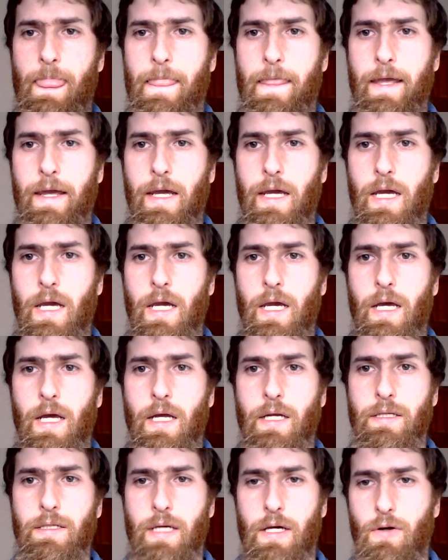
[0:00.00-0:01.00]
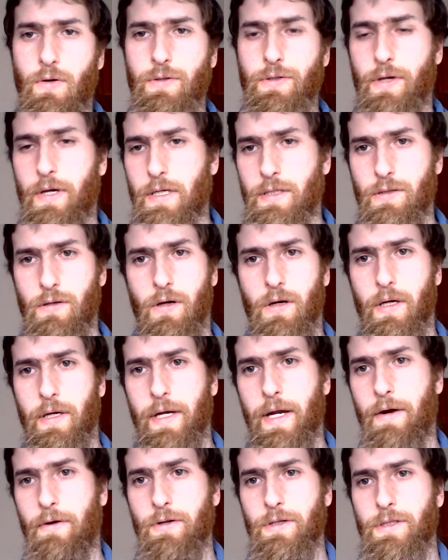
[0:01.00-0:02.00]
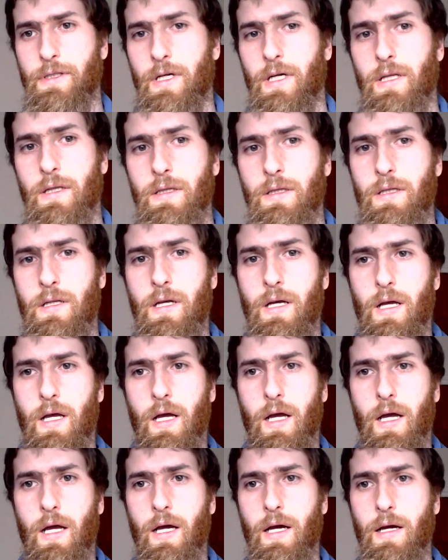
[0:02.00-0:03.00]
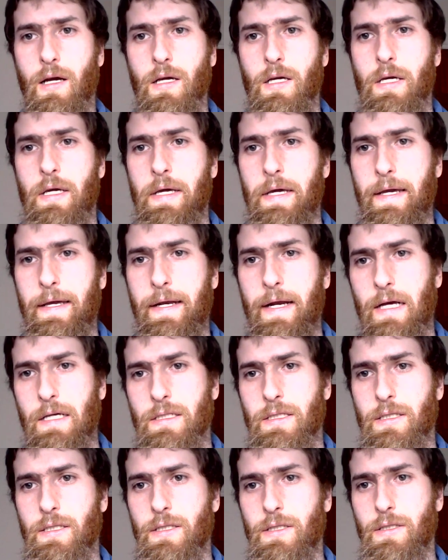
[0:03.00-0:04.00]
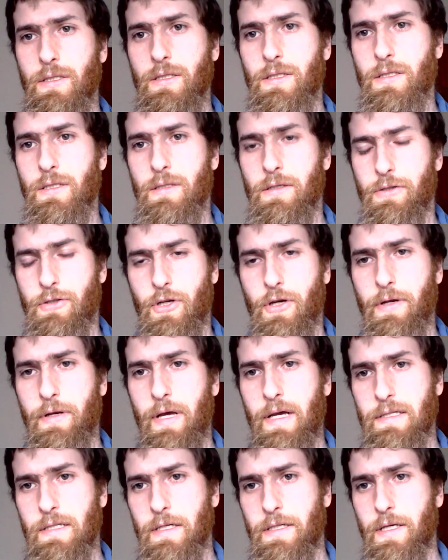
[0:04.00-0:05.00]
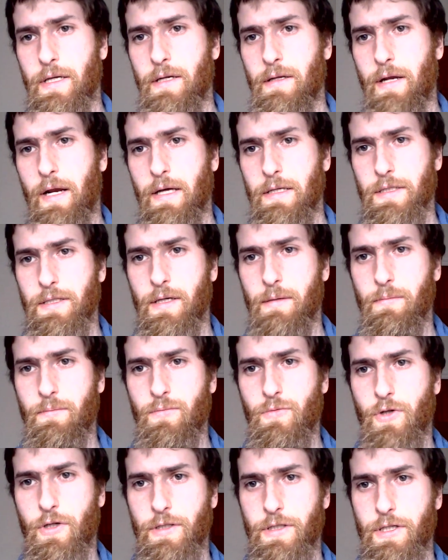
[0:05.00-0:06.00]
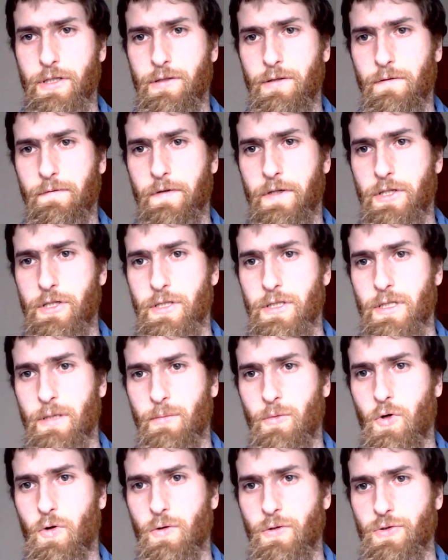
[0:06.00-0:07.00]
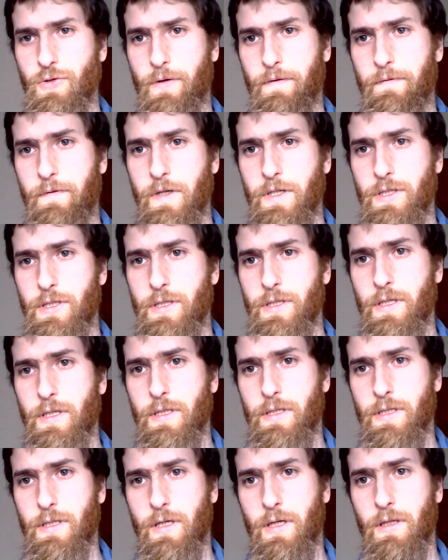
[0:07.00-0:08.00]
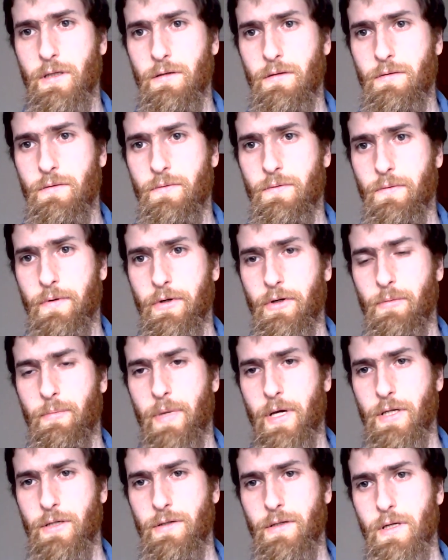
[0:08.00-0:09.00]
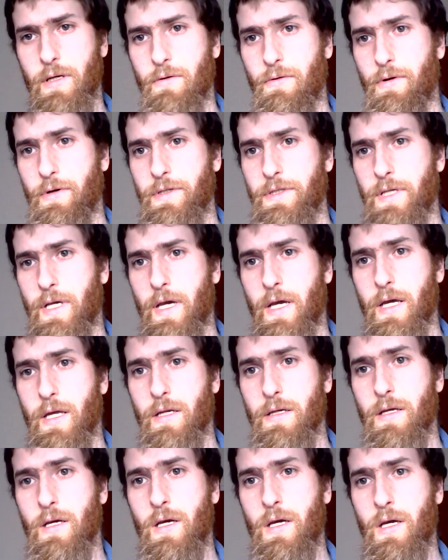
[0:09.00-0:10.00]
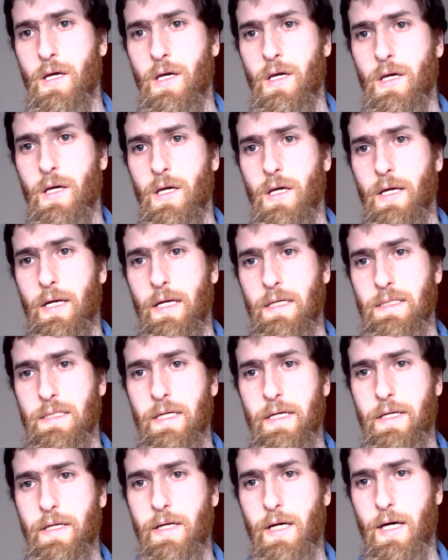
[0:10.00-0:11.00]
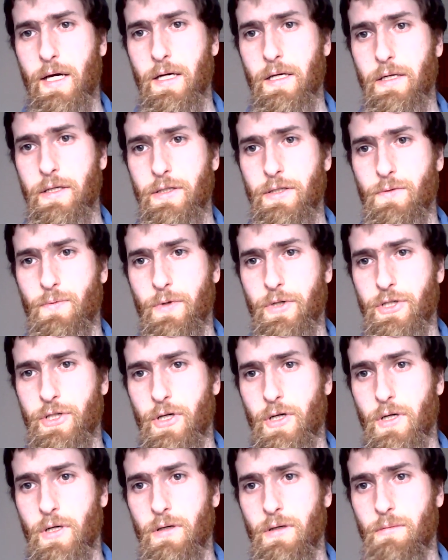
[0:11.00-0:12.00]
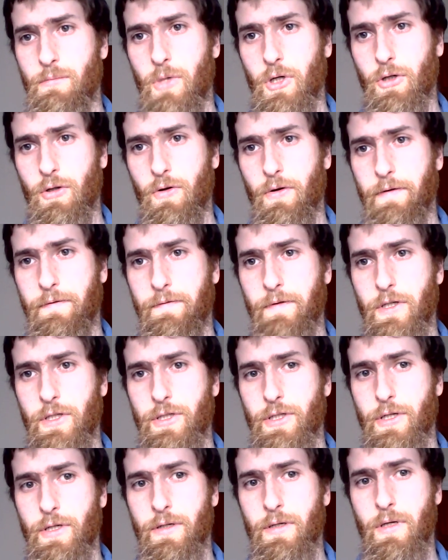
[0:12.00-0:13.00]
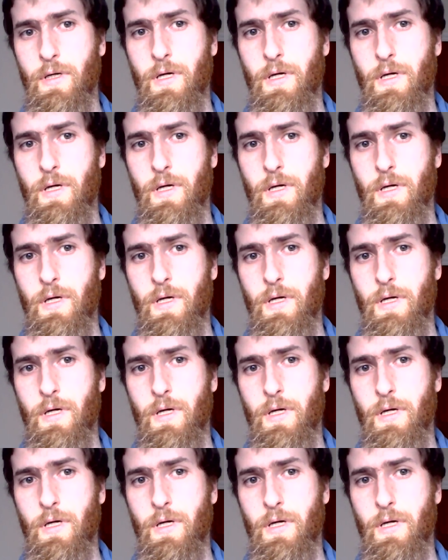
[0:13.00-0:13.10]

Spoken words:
It also has a long and narrow skull. It has, so as I said, it has some transitional features, some Caucasoid features in its skull when compared to Negroids, and it has lidded eyelids, which are Mongoloid feature.